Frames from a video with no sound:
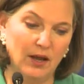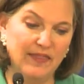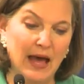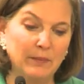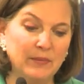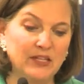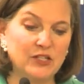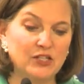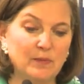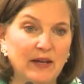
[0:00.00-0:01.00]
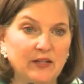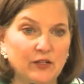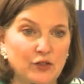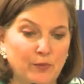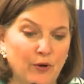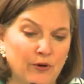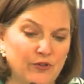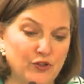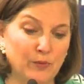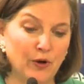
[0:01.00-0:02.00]
That means spending
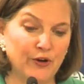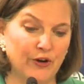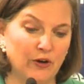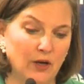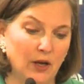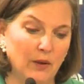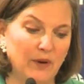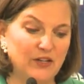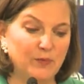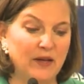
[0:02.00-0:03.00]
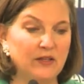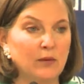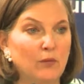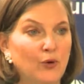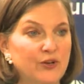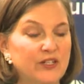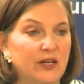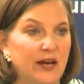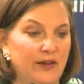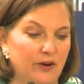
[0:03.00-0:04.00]
smarter by spending more
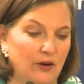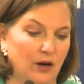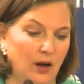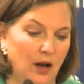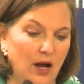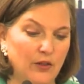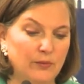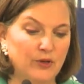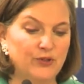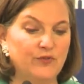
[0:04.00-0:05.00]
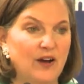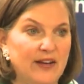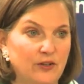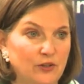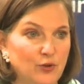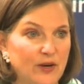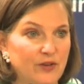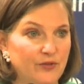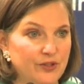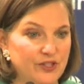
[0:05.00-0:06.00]
together on the most vital
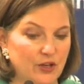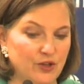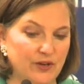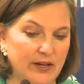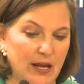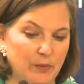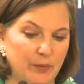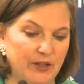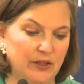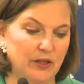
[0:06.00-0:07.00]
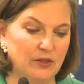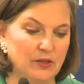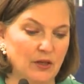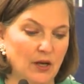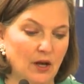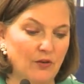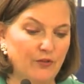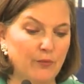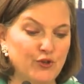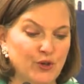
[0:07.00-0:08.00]
21st century capabilities,
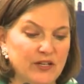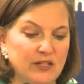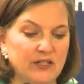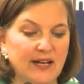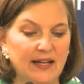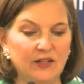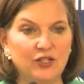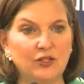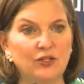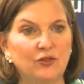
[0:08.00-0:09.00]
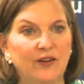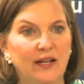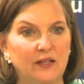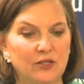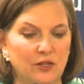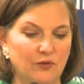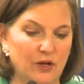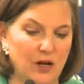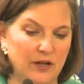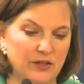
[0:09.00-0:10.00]
from joint intelligence, surveillance, and
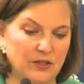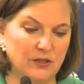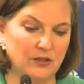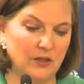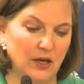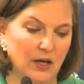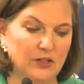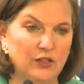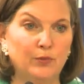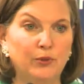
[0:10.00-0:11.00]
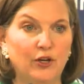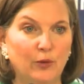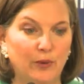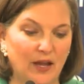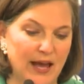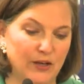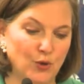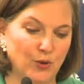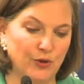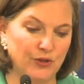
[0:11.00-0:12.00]
reconnaissance, to deployable
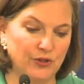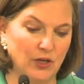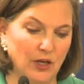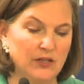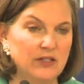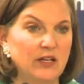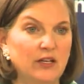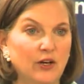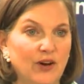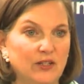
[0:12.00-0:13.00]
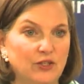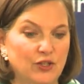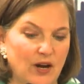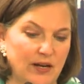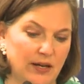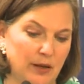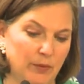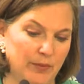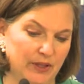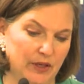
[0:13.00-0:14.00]
headquarters, to integrated strike
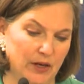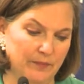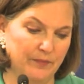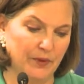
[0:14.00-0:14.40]
capability.